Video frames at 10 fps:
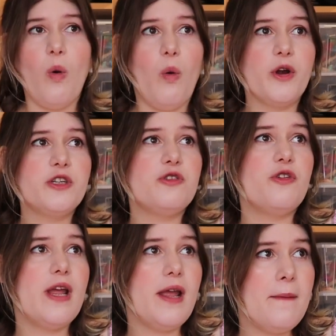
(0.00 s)
or
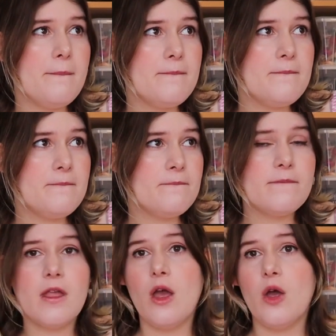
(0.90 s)
3.
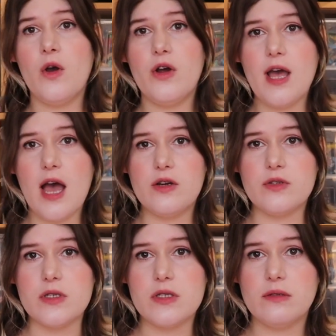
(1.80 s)
Who
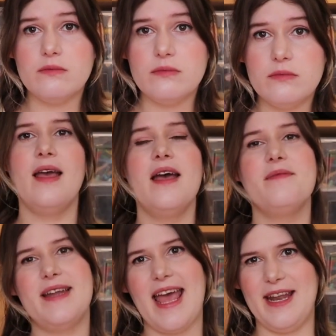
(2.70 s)
knows?
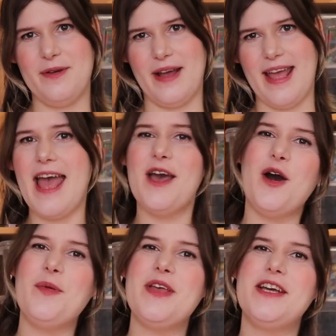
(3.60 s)
But anyway, I
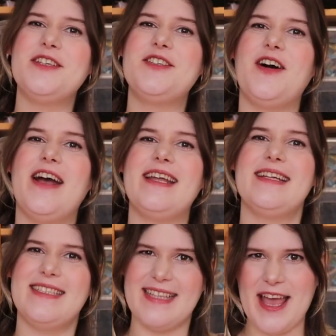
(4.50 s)
hope you enjoyed
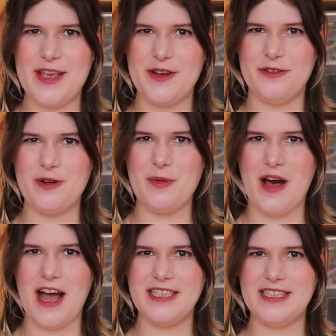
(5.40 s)
it. Thank you for
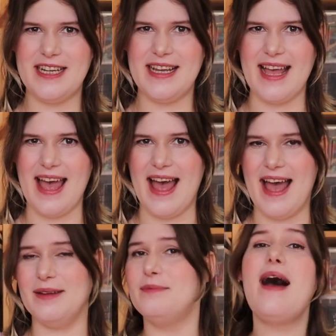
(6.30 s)
watching
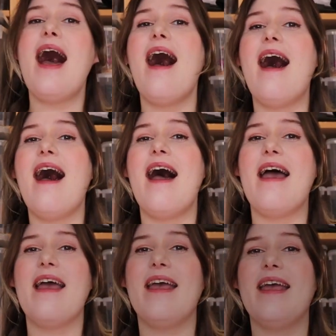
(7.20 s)
and
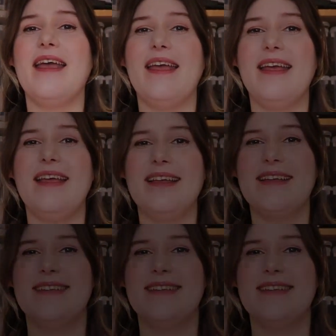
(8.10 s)
bye!